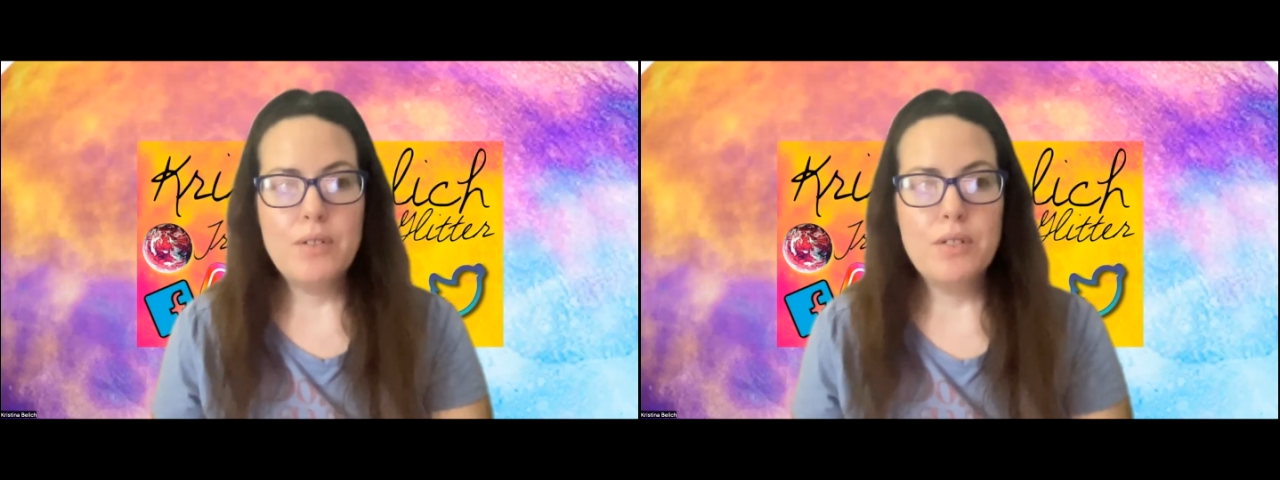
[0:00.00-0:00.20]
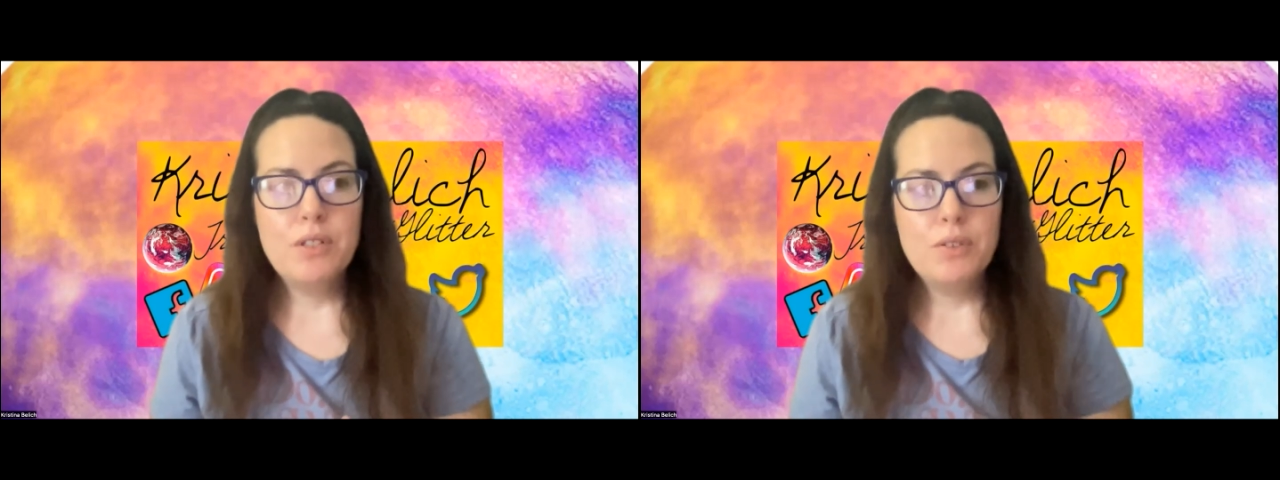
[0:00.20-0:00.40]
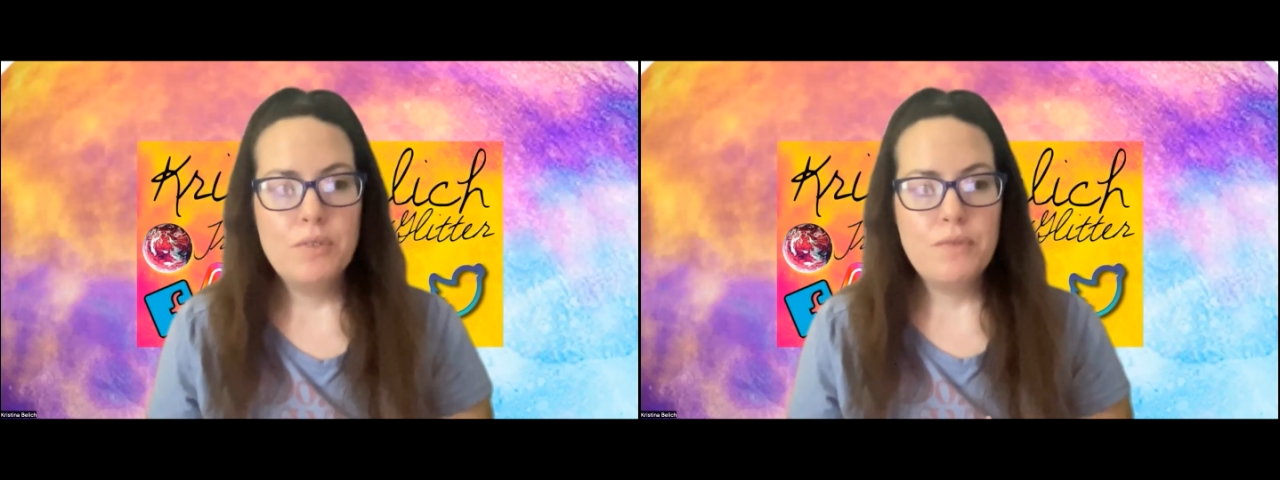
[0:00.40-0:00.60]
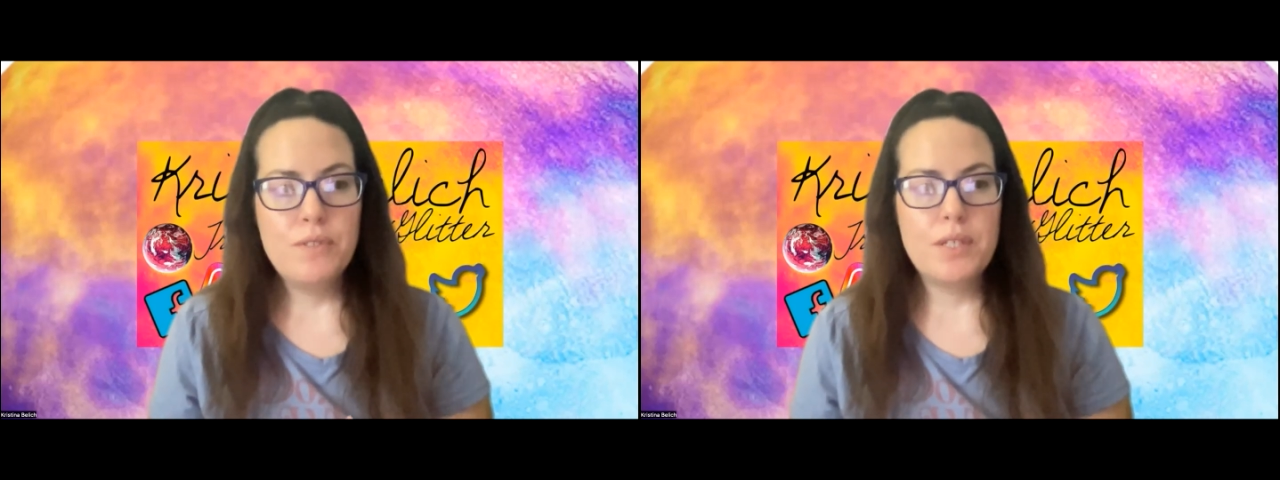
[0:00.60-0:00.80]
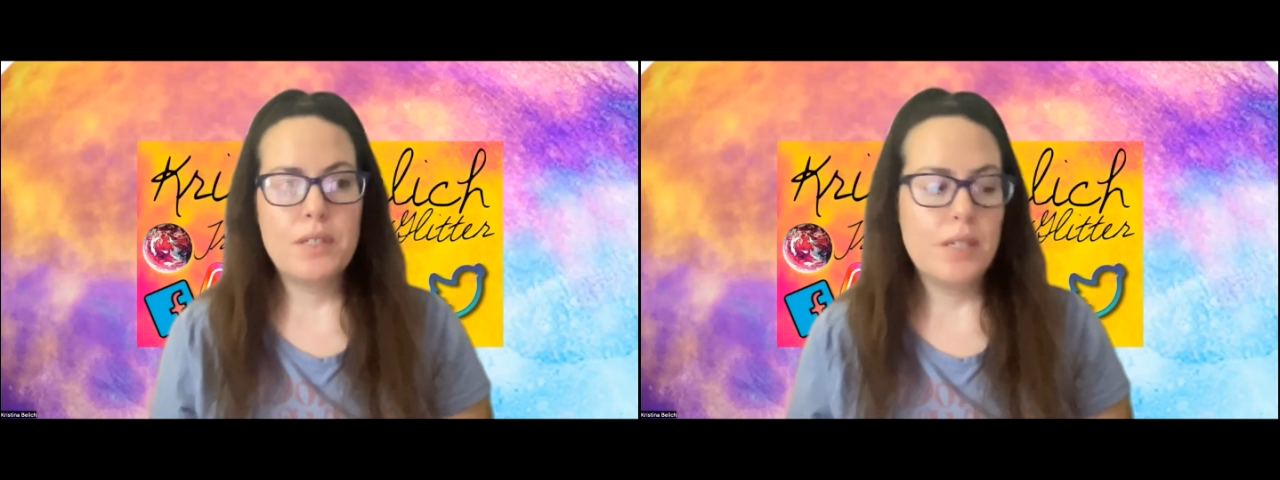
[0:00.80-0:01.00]
do you
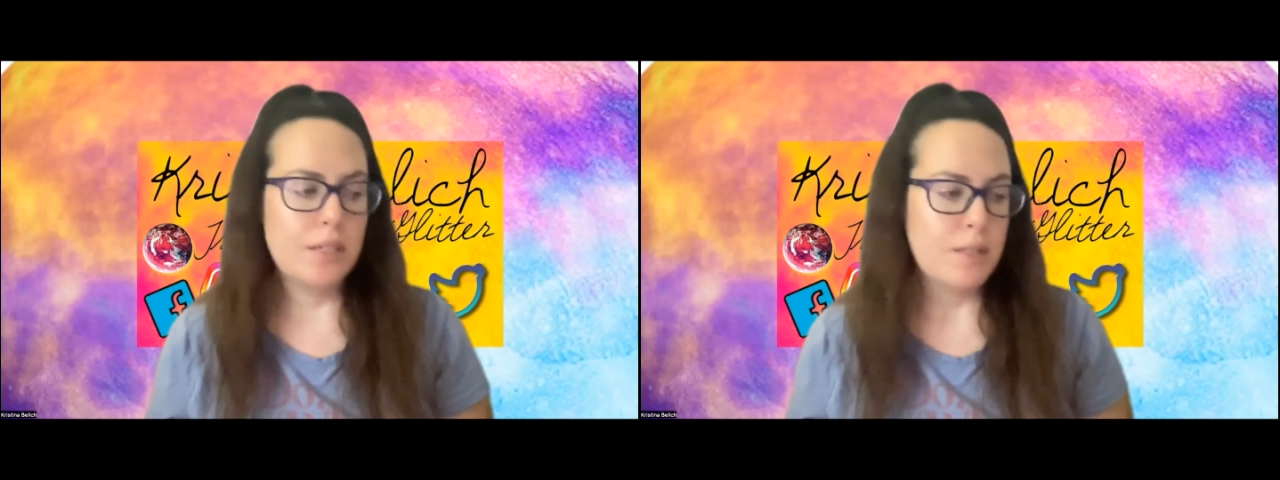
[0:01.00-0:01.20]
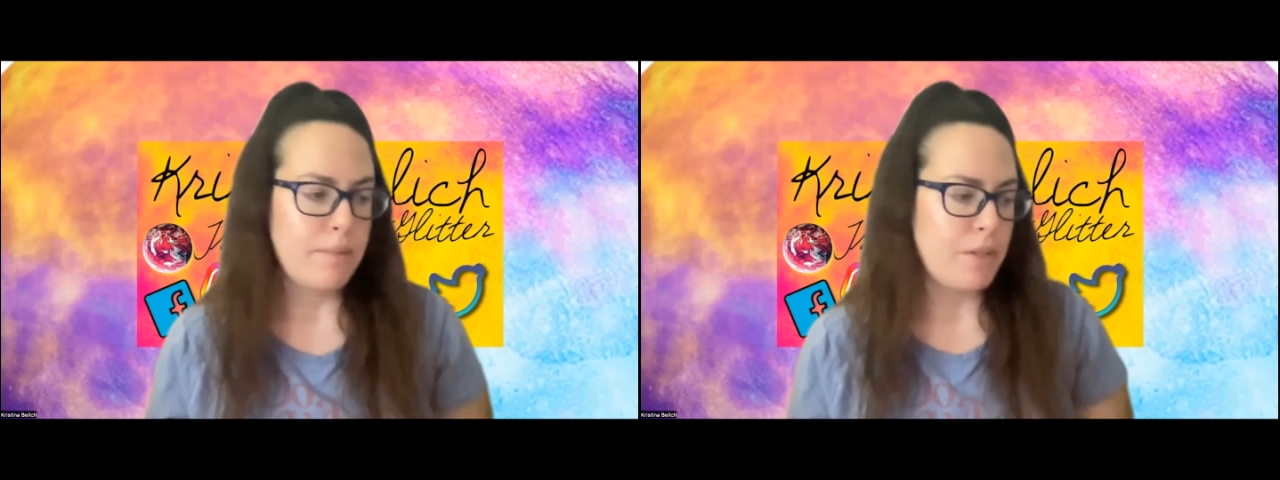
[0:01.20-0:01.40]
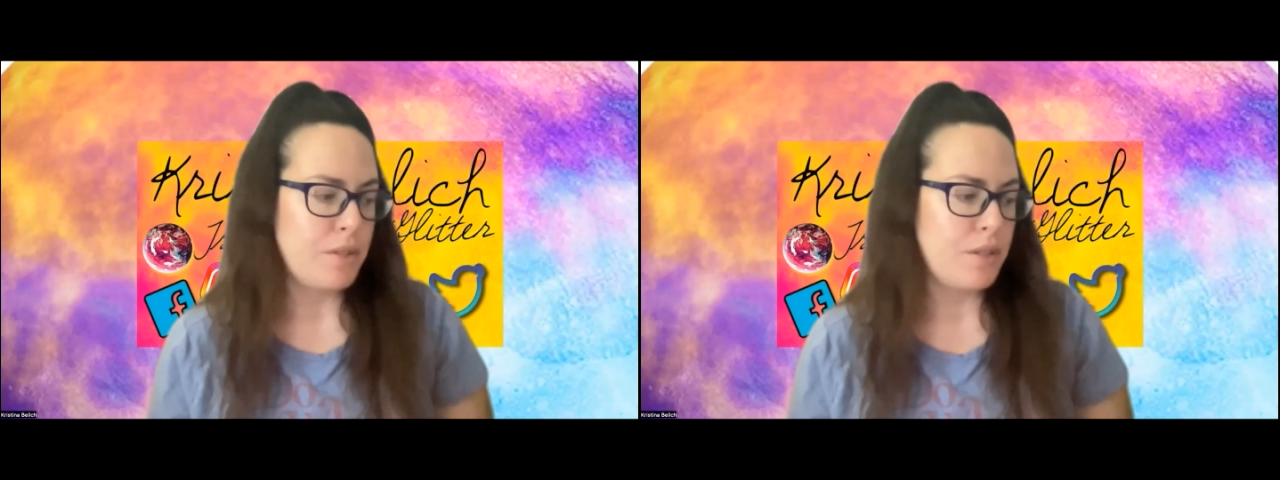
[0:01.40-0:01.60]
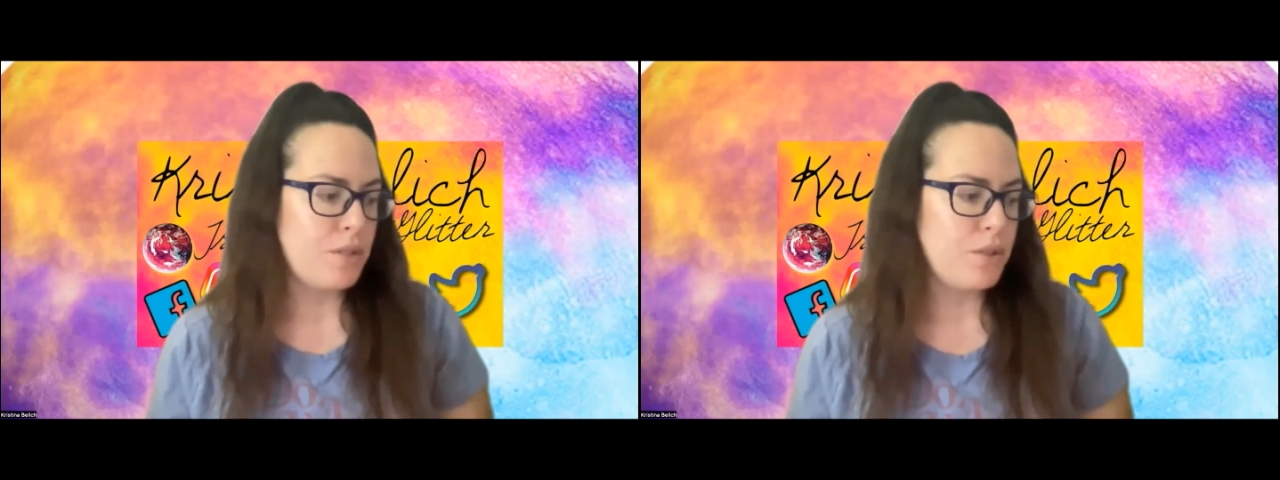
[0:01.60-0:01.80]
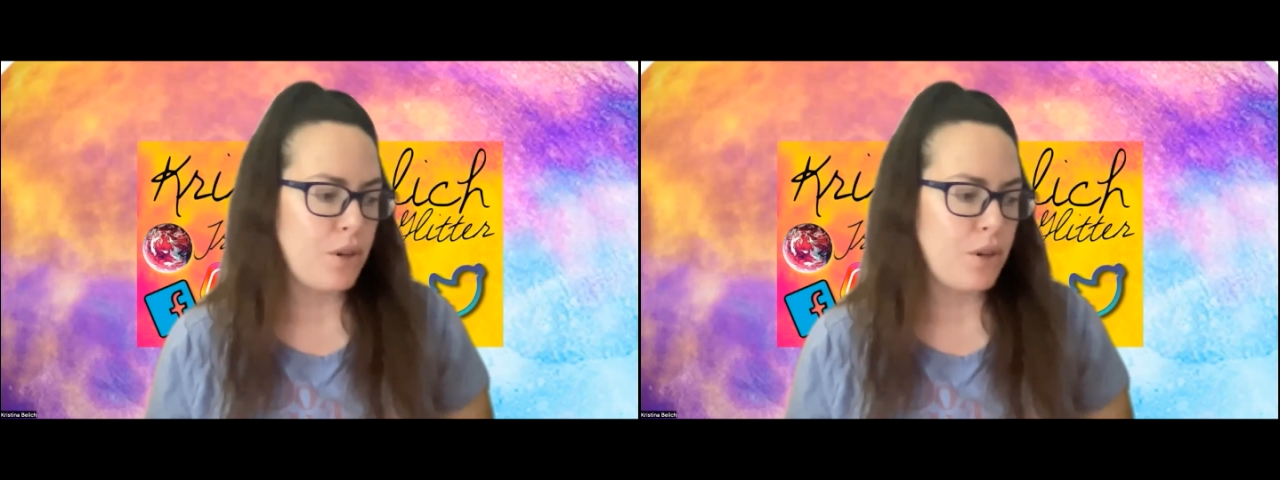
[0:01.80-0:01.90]
physically express this?